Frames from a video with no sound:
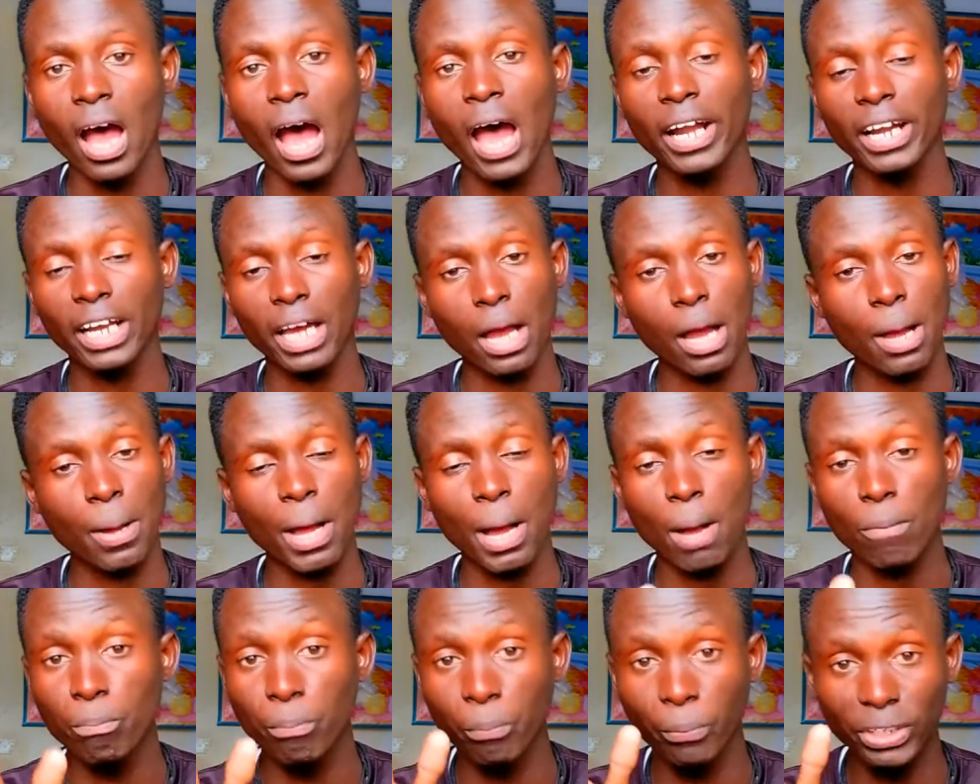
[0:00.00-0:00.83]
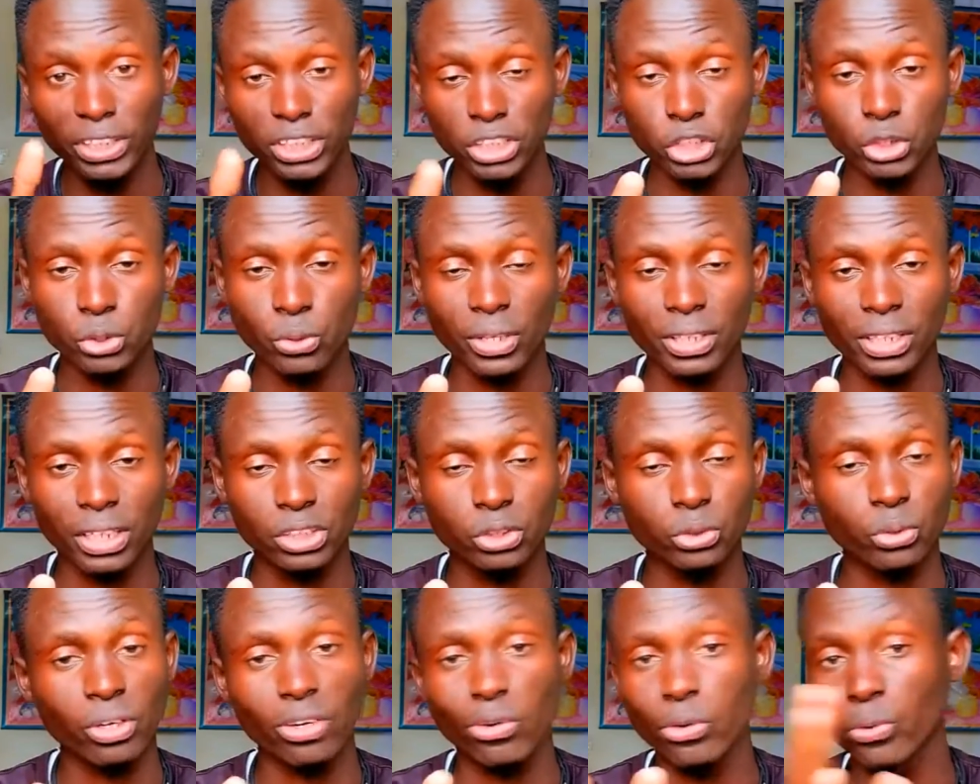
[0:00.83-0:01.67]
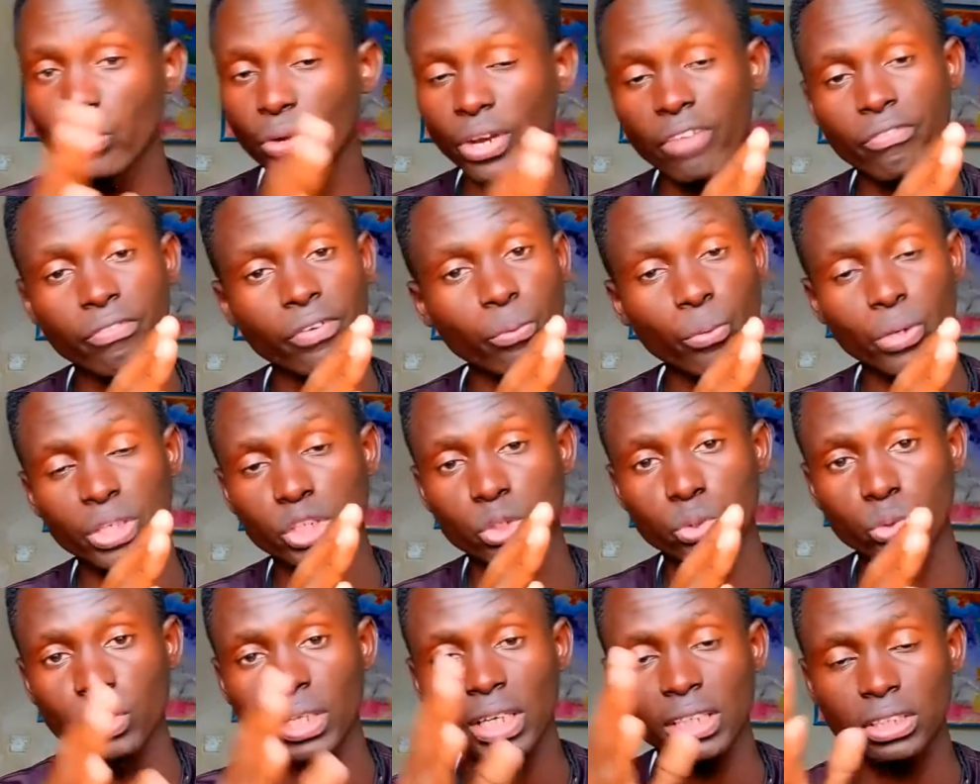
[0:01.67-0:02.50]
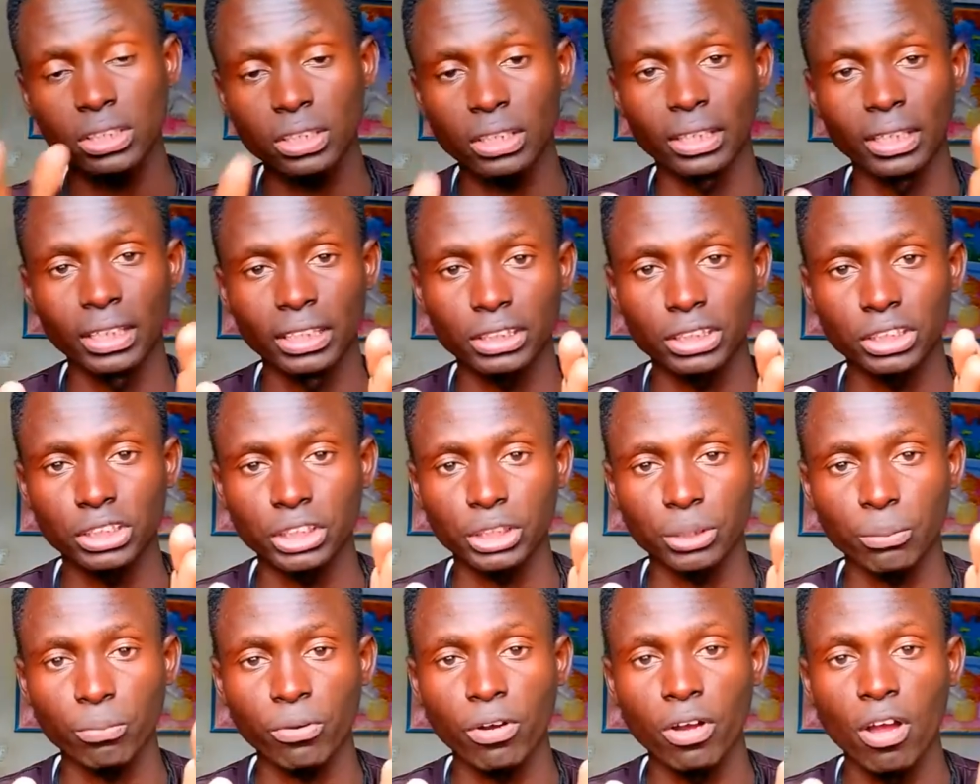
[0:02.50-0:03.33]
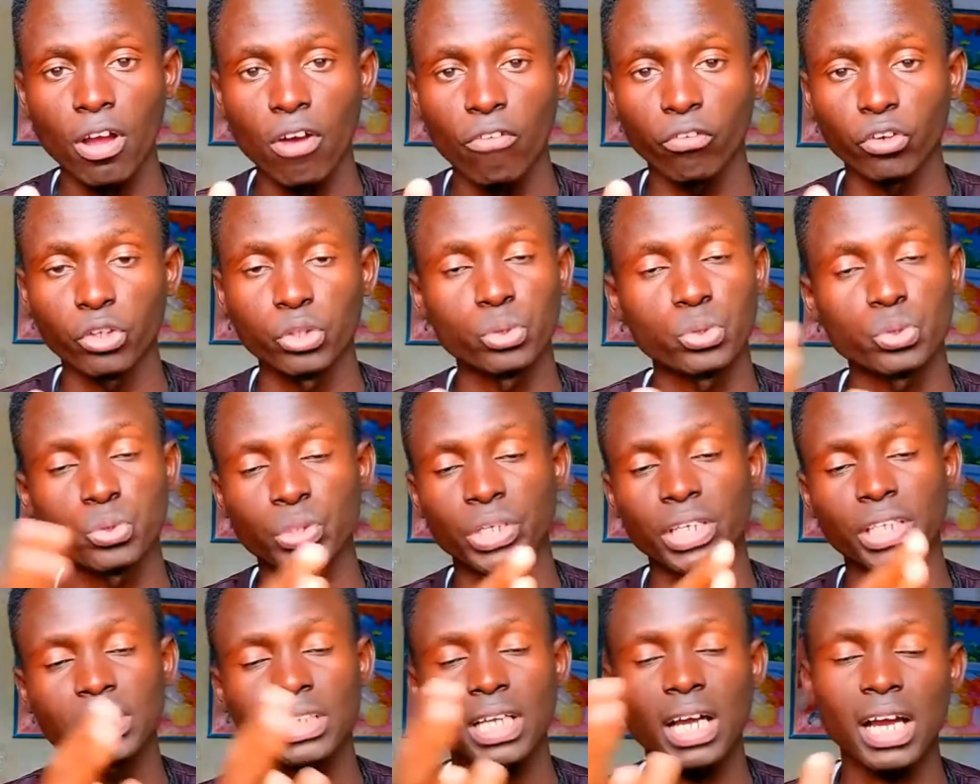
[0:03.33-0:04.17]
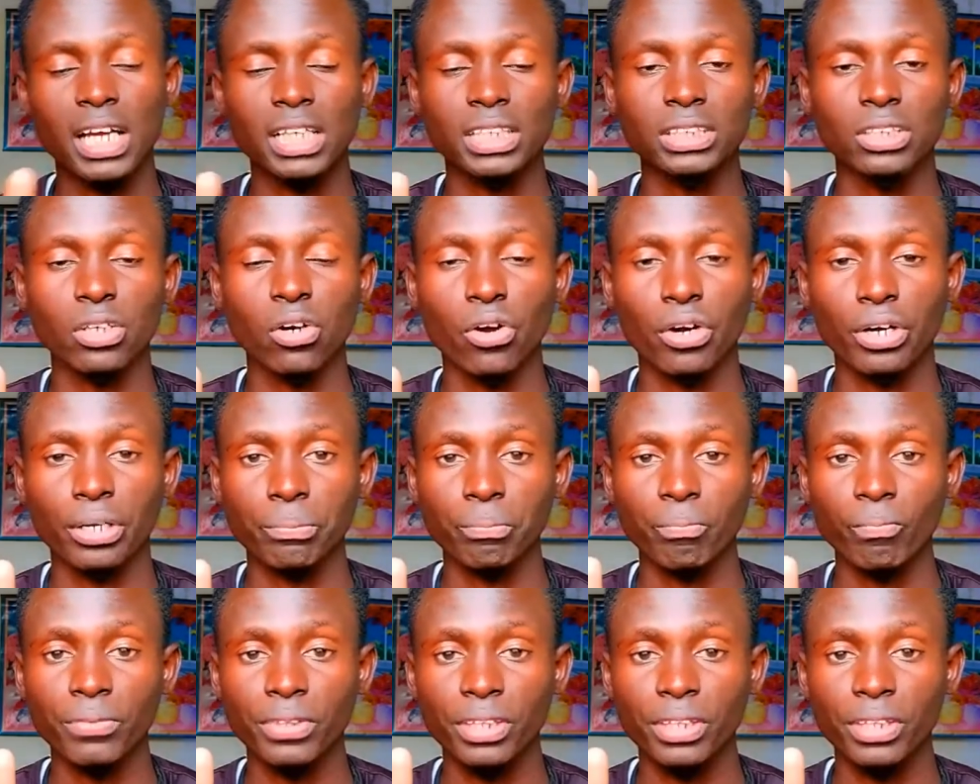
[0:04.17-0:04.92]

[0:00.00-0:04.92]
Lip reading: And I'm pretty sure that you never went through that relationship for you to get hurt or